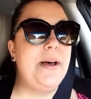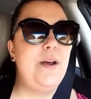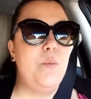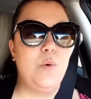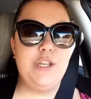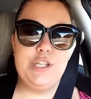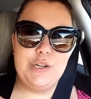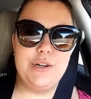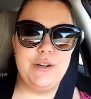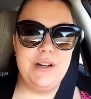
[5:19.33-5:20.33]
But when
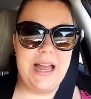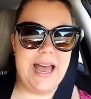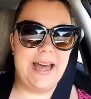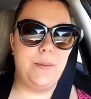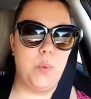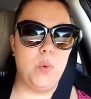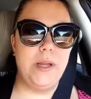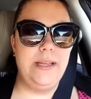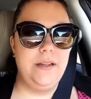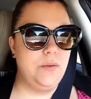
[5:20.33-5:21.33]
you're at a
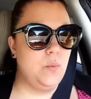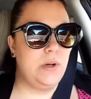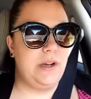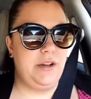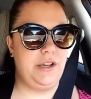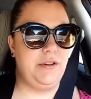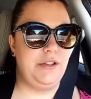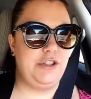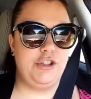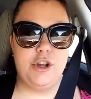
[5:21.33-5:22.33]
point where
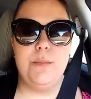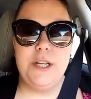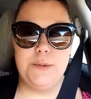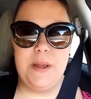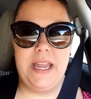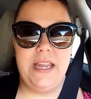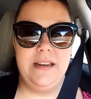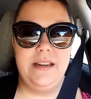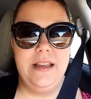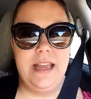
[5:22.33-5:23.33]
you're in so much
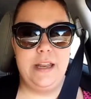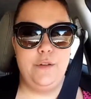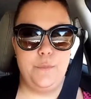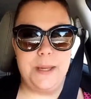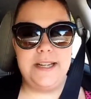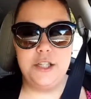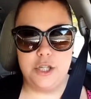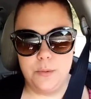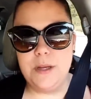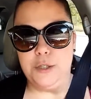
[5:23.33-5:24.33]
pain, and you've been in
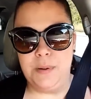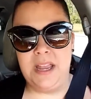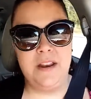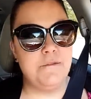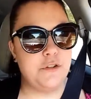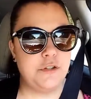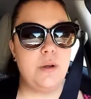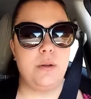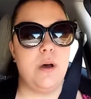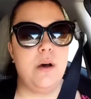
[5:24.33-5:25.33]
so much pain for
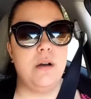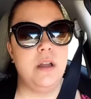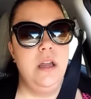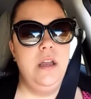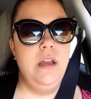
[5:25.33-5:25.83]
so long,